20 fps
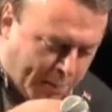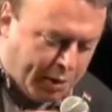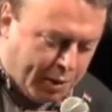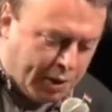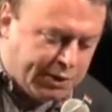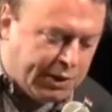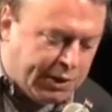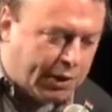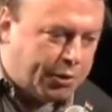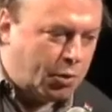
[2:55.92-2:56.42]

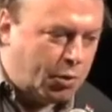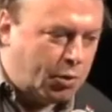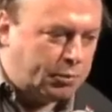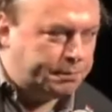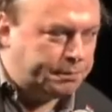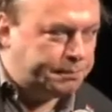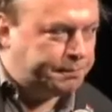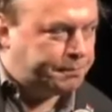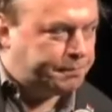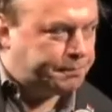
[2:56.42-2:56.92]
because I thought
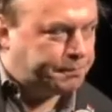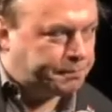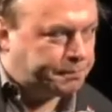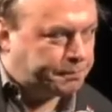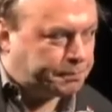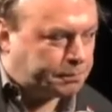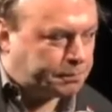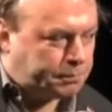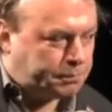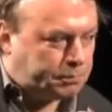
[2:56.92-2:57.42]

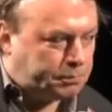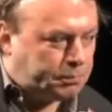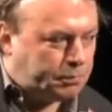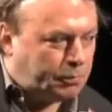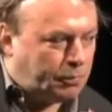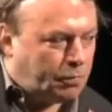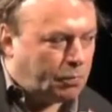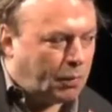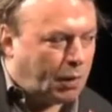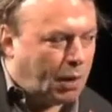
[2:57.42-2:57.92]

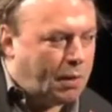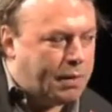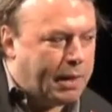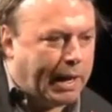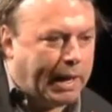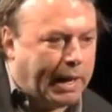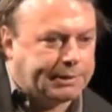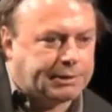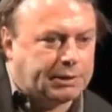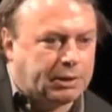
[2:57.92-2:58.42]

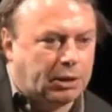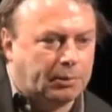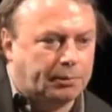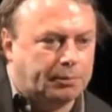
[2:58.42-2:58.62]
that